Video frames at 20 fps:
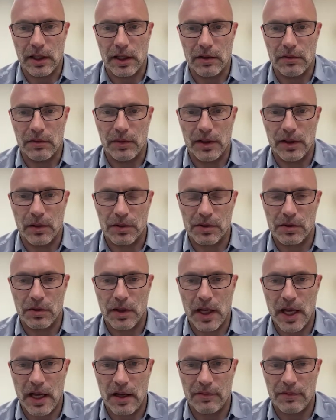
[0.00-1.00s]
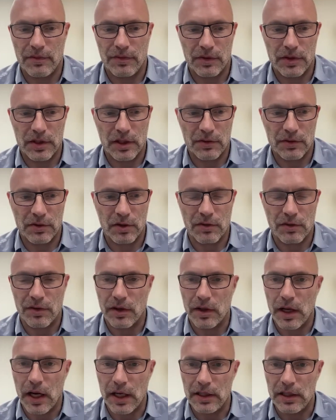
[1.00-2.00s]
and we also have
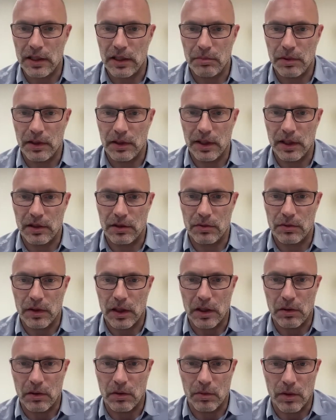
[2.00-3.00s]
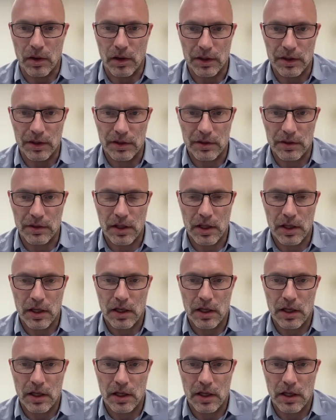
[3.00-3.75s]
self-sovereign ID built into our wallets.